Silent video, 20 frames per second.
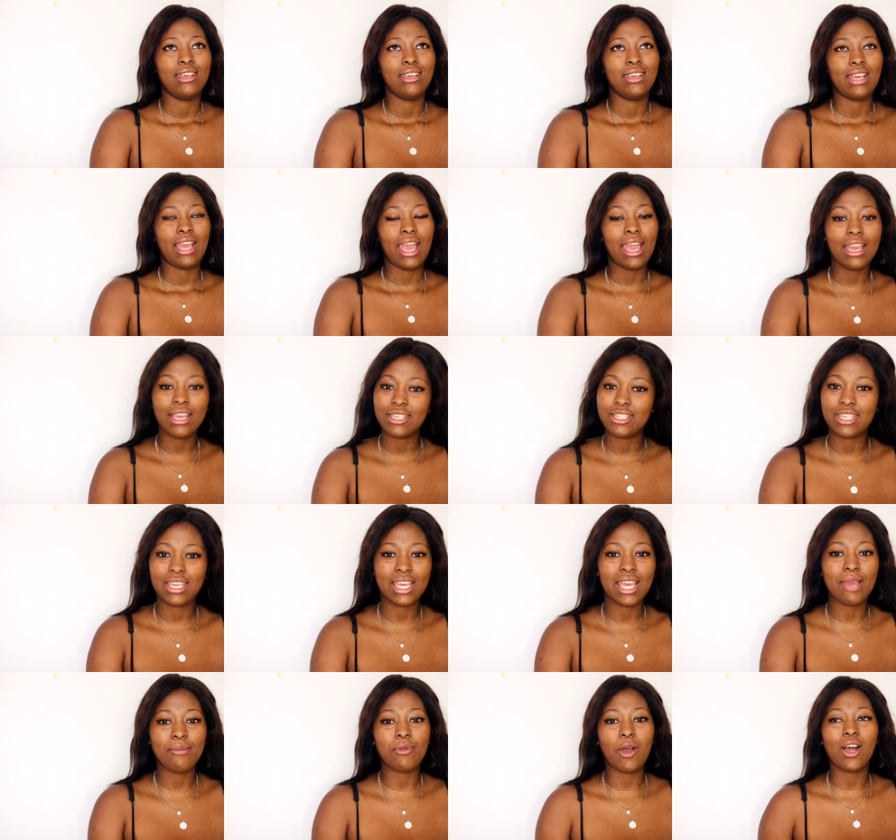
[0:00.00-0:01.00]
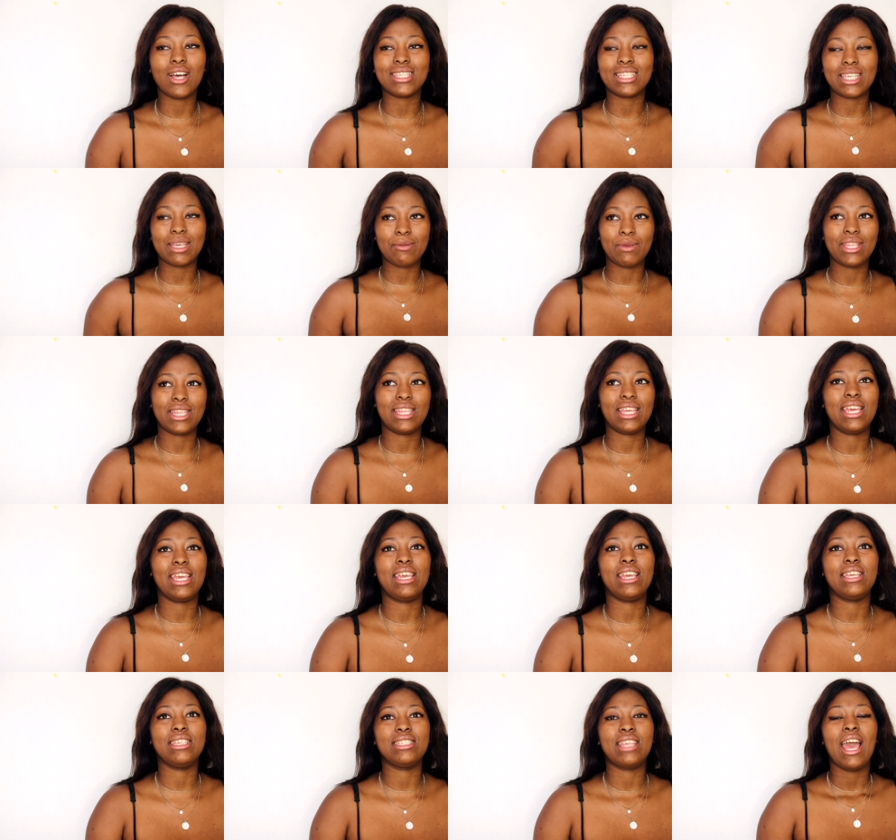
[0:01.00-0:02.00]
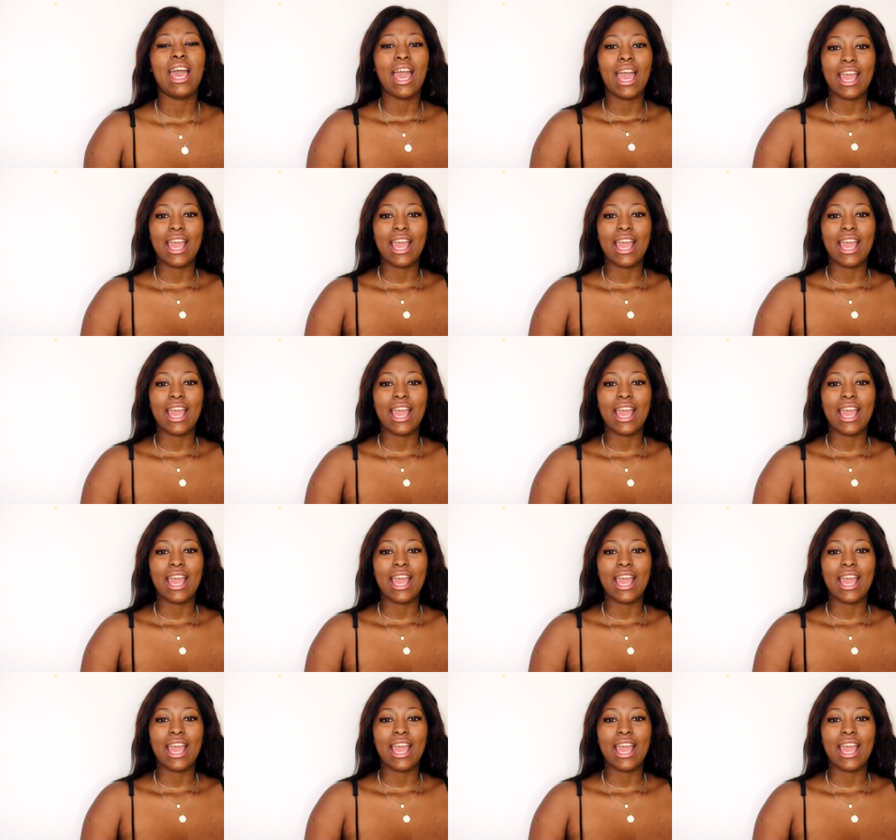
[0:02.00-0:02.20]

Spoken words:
hey, she kept asking me things,